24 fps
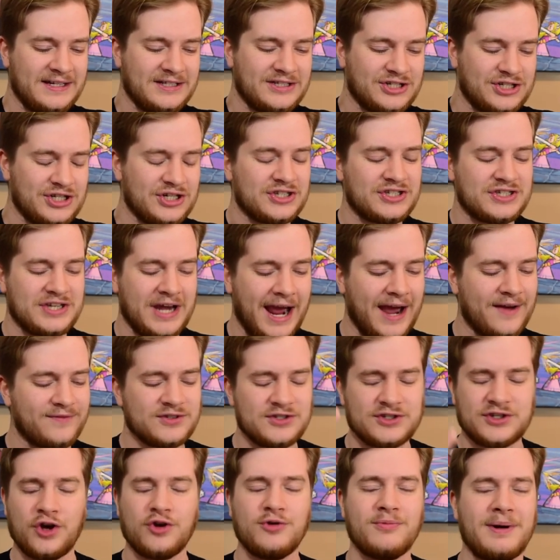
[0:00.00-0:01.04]
just have
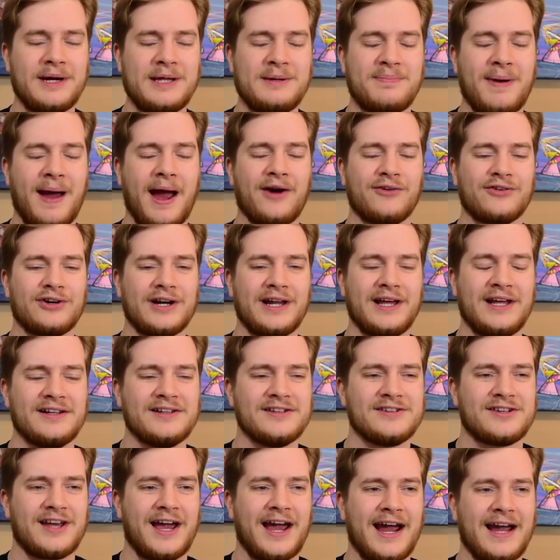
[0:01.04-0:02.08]
so many
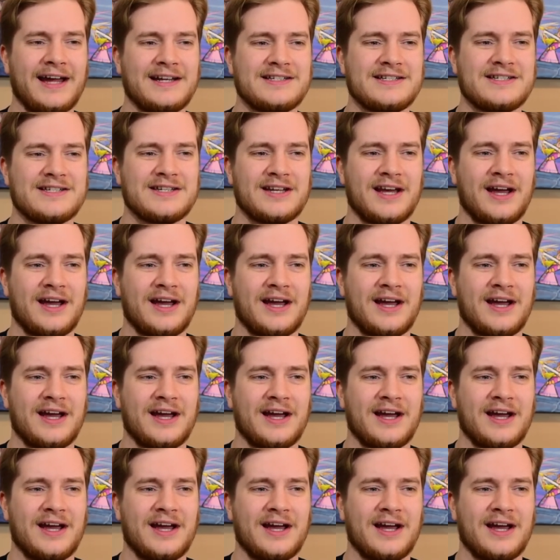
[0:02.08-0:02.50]
parallels, and